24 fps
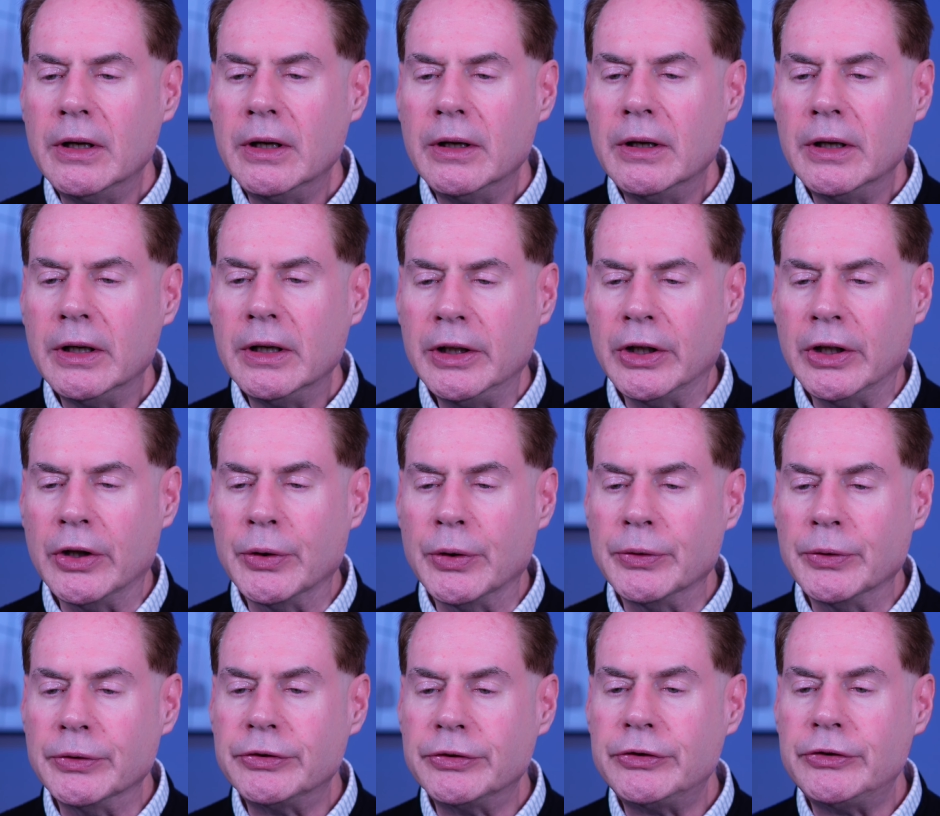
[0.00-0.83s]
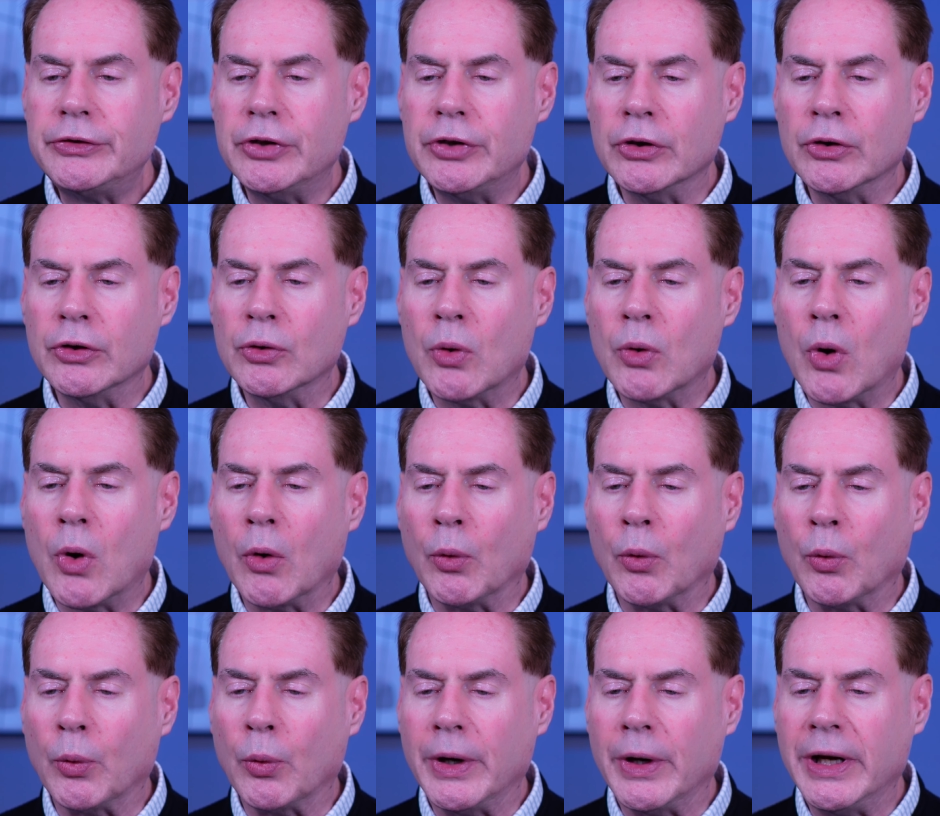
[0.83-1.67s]
used to
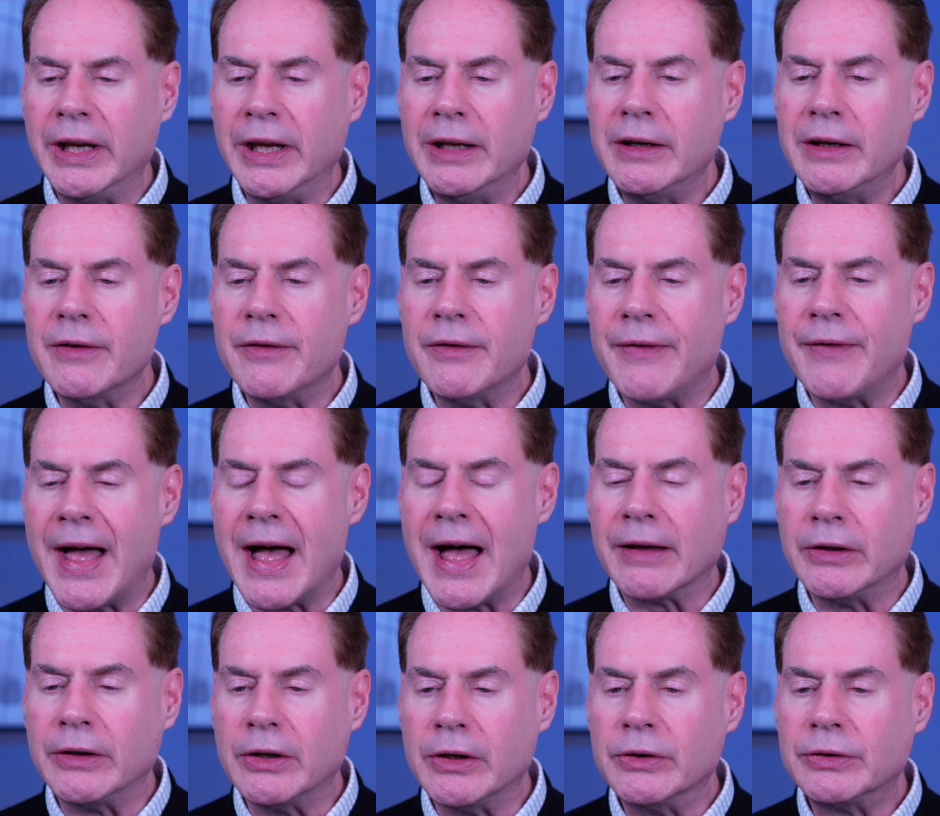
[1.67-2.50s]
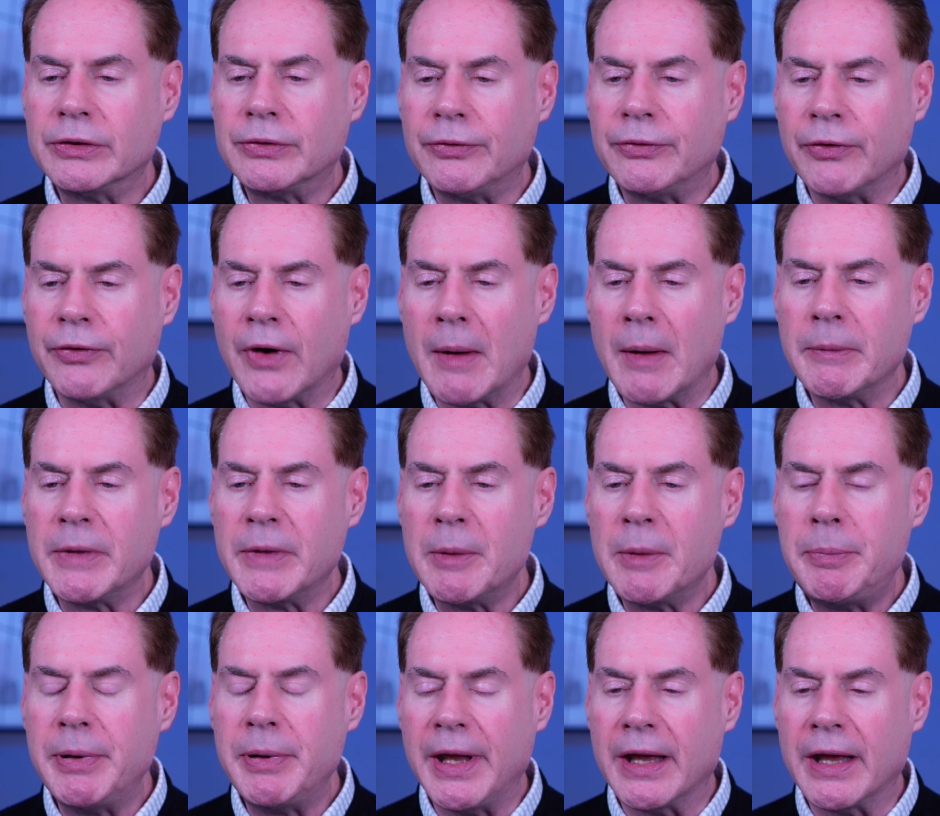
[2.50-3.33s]
read values from
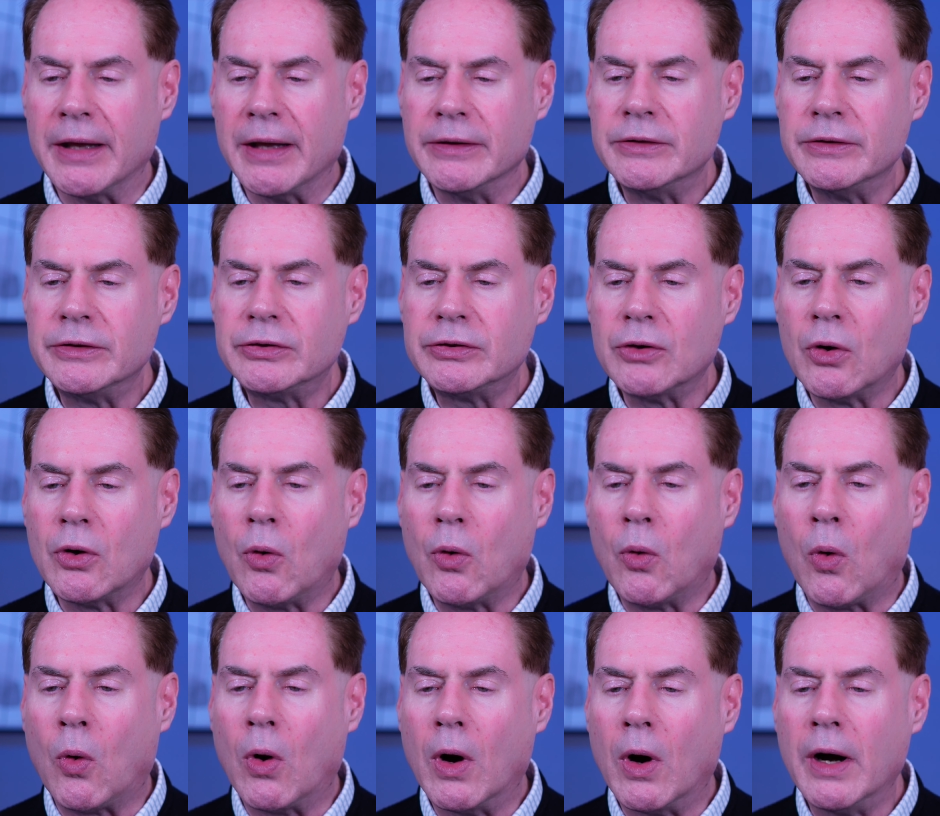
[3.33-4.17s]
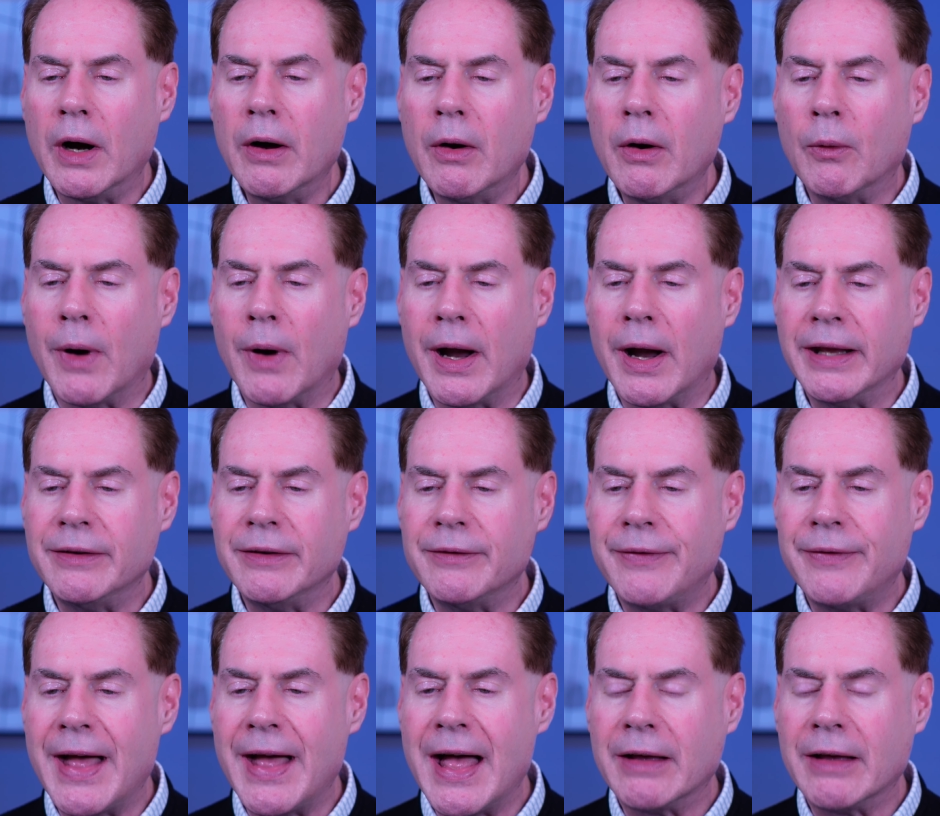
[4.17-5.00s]
the pins or write
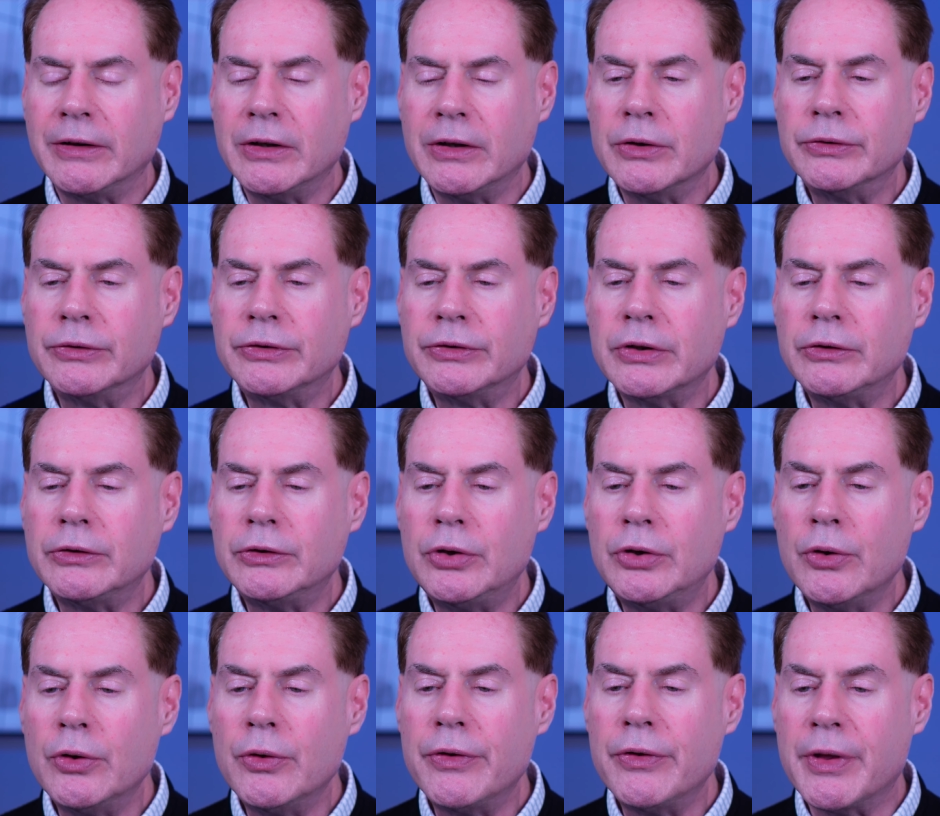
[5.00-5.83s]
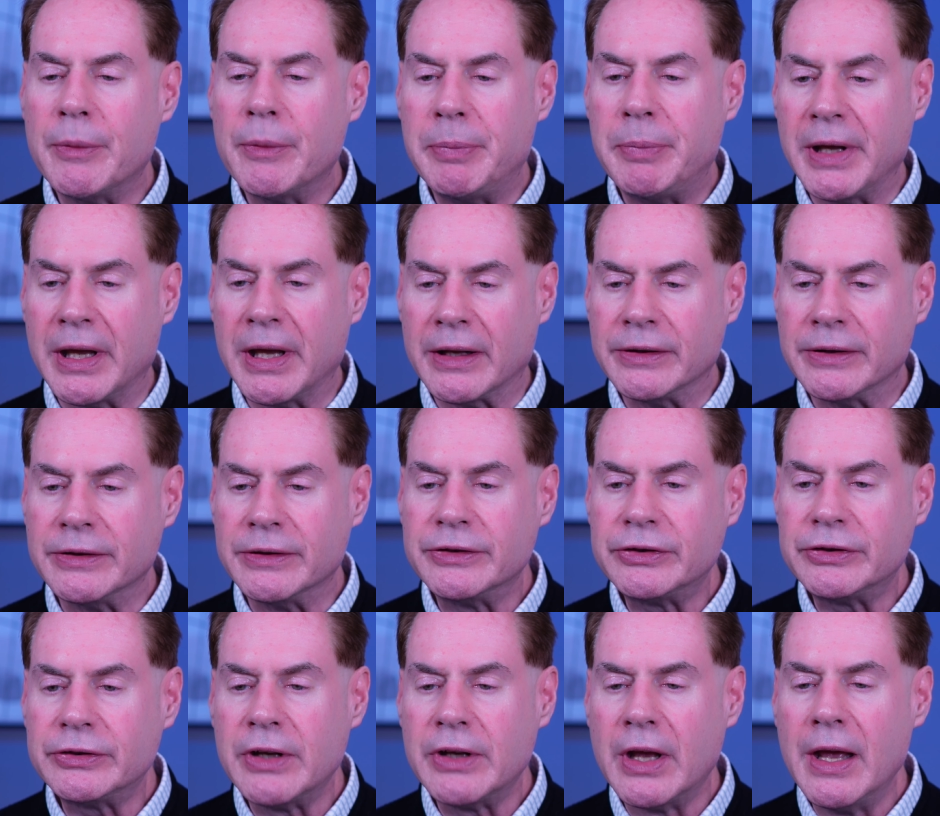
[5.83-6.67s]
values to the
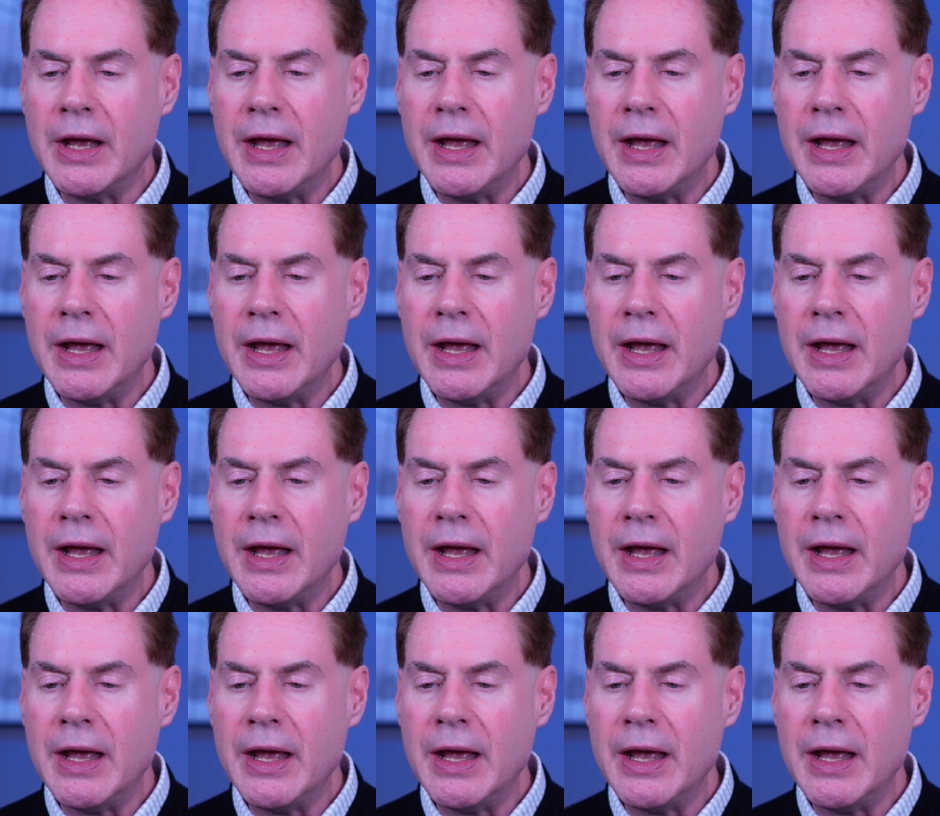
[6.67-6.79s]
pins,